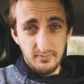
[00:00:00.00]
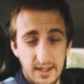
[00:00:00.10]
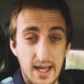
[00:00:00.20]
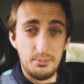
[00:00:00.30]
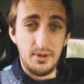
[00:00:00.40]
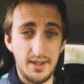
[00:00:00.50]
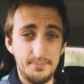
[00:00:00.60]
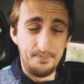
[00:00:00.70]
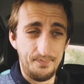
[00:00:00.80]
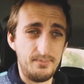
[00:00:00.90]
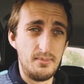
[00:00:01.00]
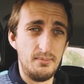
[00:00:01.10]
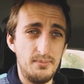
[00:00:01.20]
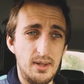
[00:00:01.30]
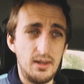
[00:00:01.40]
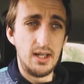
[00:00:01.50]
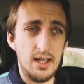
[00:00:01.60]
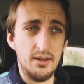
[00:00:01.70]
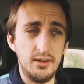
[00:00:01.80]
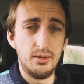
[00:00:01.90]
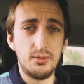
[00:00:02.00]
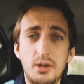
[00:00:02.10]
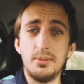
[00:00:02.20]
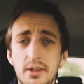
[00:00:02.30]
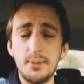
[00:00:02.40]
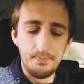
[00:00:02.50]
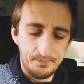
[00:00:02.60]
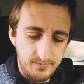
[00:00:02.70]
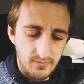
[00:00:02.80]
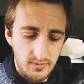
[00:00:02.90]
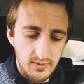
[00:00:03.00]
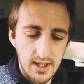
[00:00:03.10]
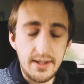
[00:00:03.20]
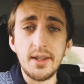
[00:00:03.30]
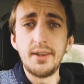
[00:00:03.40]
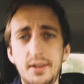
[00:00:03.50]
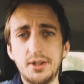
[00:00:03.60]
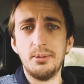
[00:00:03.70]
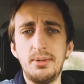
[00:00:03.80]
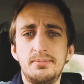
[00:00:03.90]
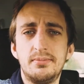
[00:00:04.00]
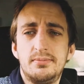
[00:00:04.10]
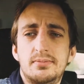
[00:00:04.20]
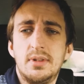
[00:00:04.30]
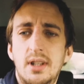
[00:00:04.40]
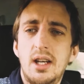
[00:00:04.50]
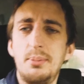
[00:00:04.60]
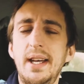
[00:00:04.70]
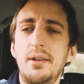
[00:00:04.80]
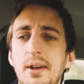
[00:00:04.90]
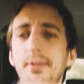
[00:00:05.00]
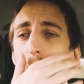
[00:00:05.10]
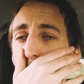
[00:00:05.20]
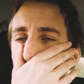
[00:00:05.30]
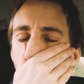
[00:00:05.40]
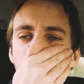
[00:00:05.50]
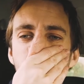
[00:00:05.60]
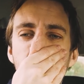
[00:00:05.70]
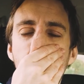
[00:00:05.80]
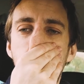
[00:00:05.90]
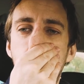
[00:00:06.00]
camera and Chromebook, and it does the job. I mean, if I was going to